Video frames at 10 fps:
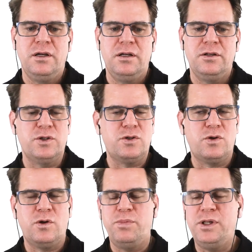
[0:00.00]
just
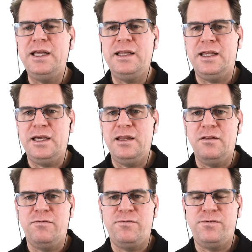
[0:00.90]
completely in
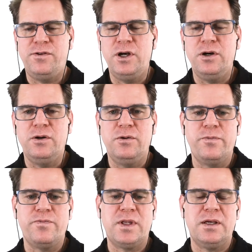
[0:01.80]
the flow,
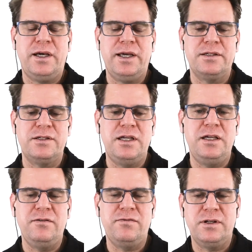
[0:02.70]
like
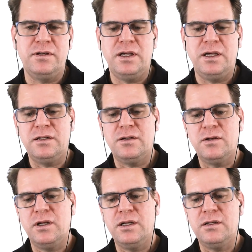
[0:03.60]
Steve and
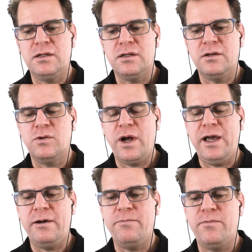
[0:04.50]

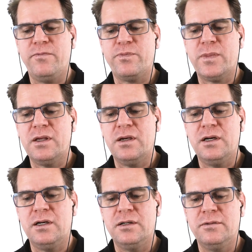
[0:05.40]
Graham
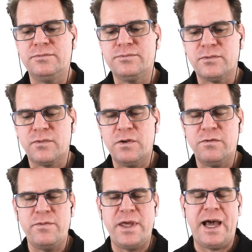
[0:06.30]

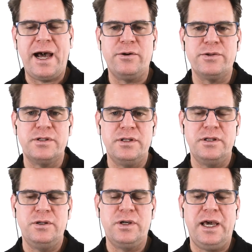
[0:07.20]
from the House in
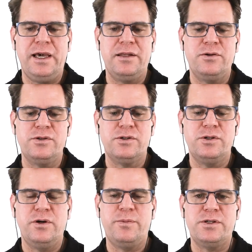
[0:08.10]
the UK. Those are
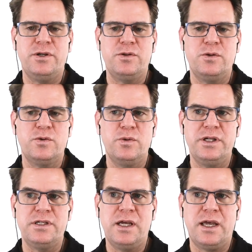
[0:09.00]
two episodes which
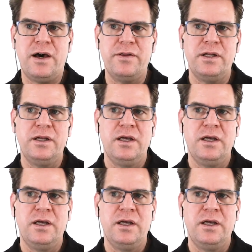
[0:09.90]
really stick out. That